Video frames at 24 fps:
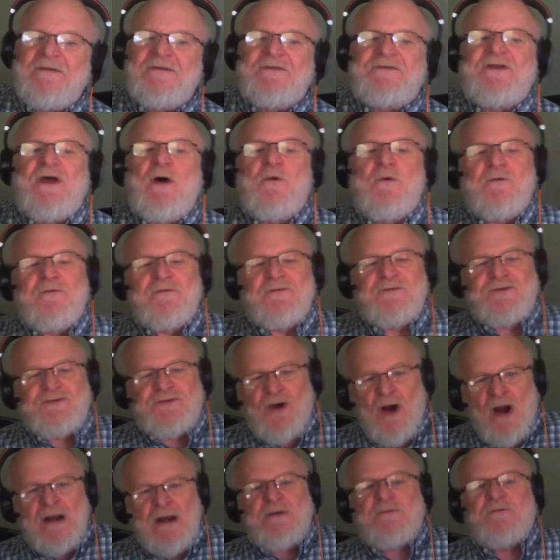So
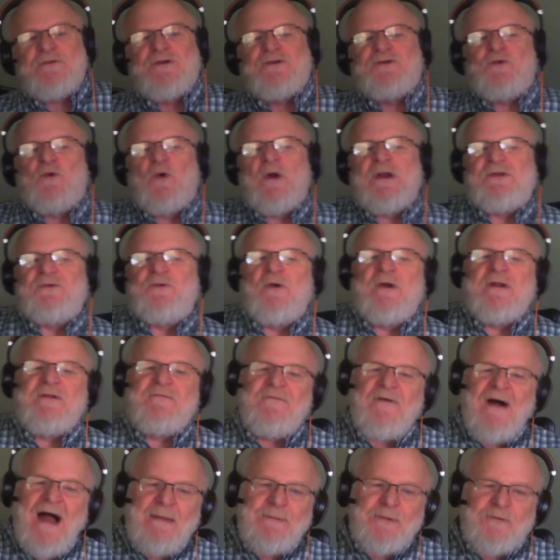starting with the
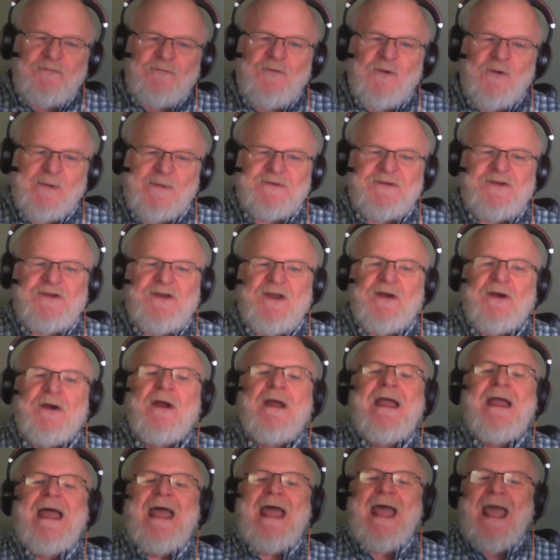2025 performance year,
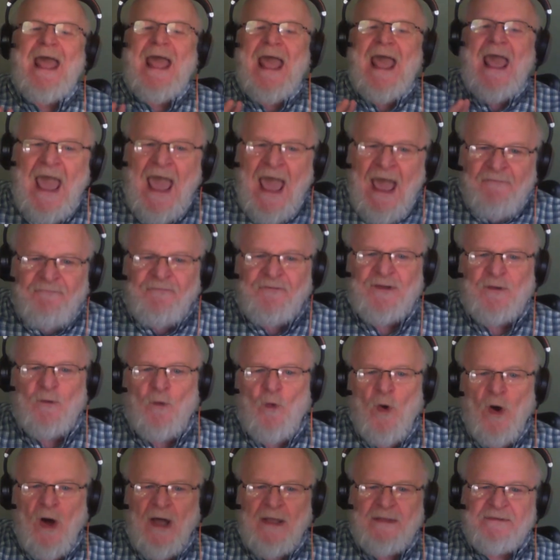
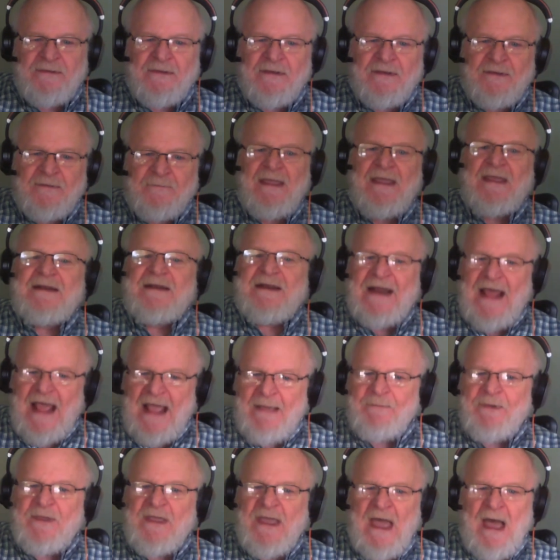everyone in an
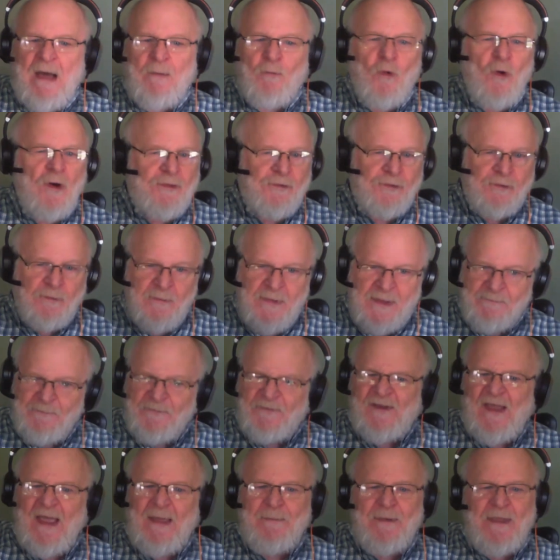APM, whether a
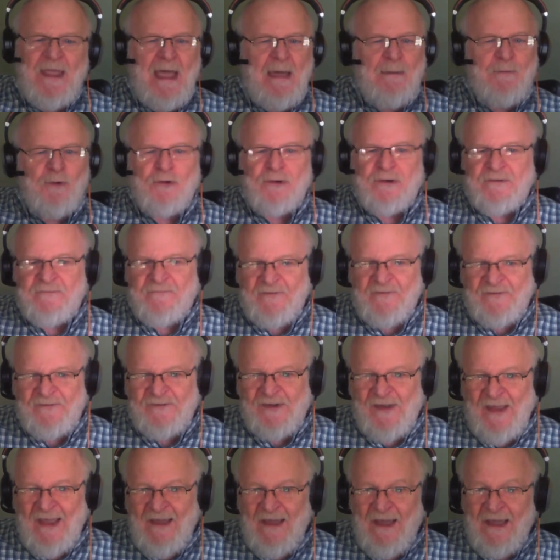MIPS APM or
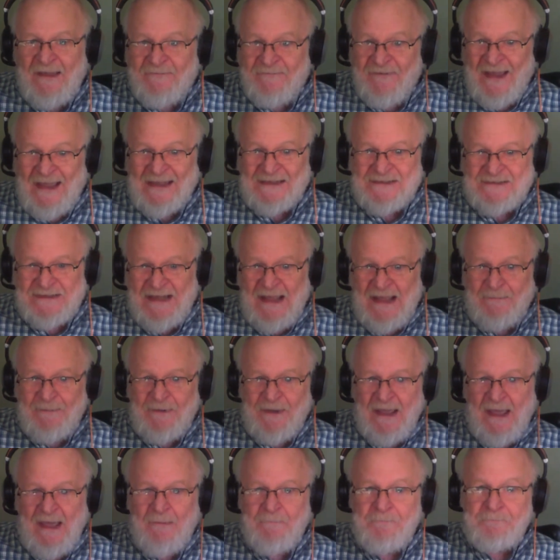advanced
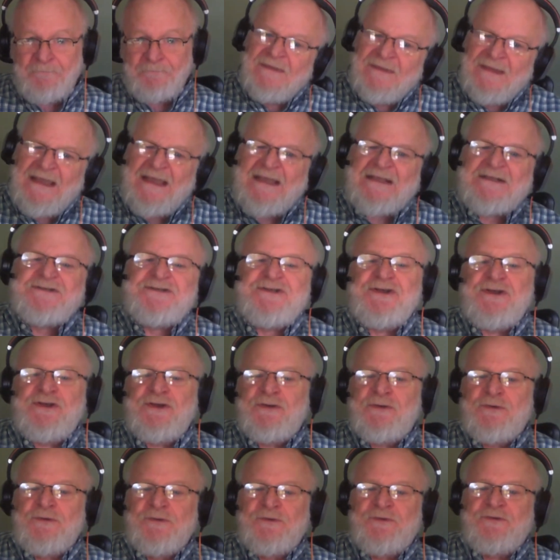APM, needs to
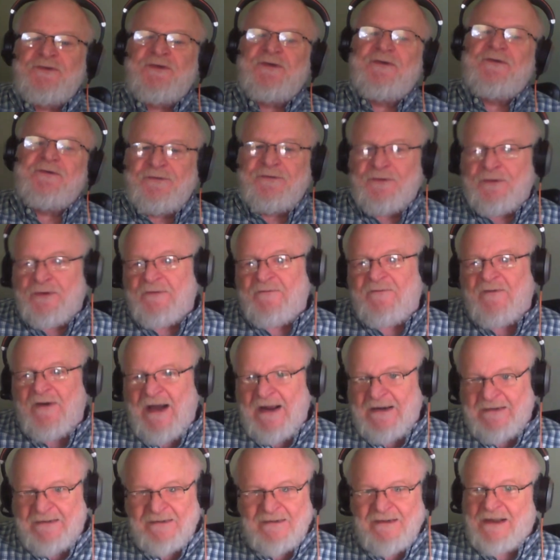use
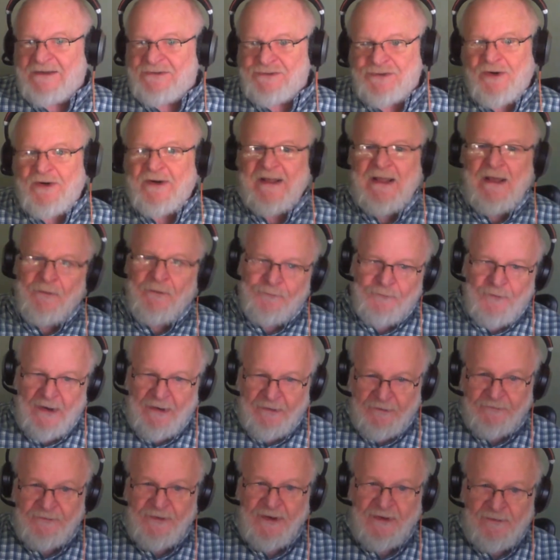certified electronic health
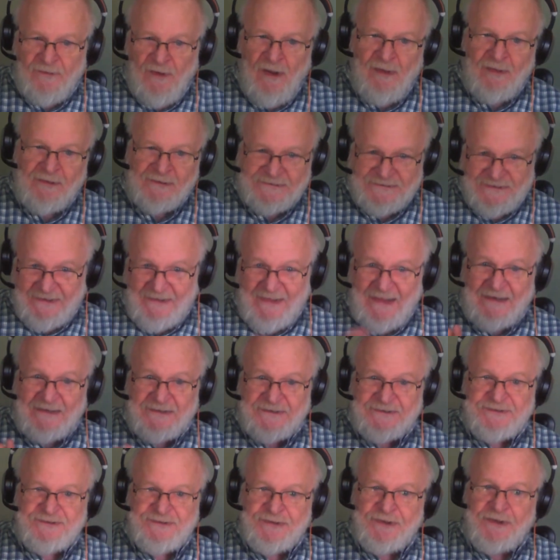record technology, that
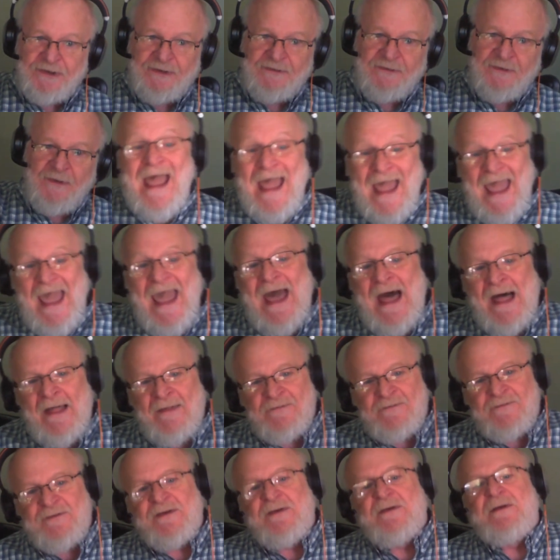is CERT.
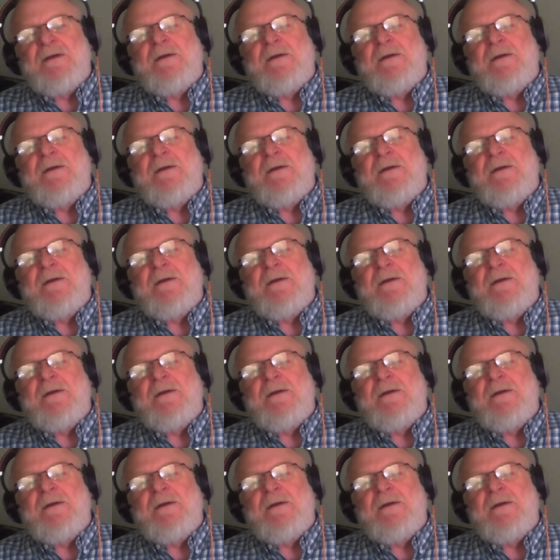And